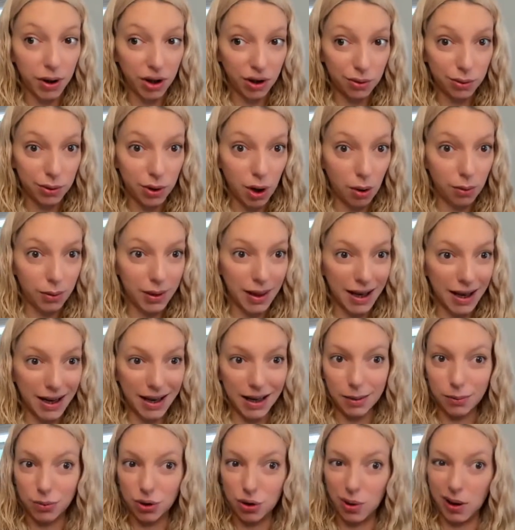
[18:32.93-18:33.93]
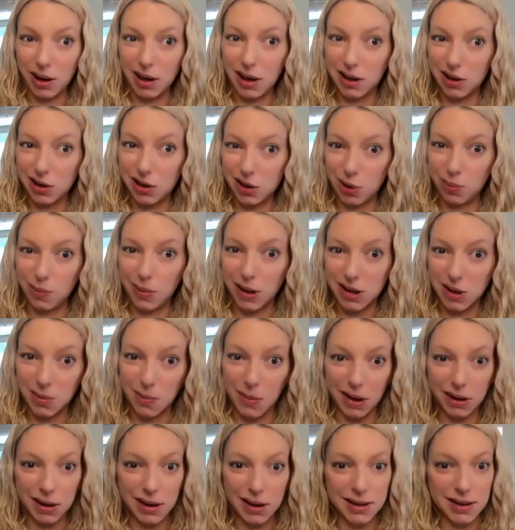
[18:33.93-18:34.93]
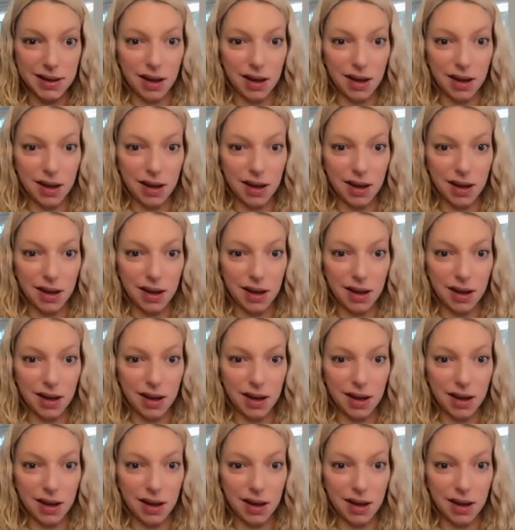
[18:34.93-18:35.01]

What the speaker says: but you know that him drinking too much milk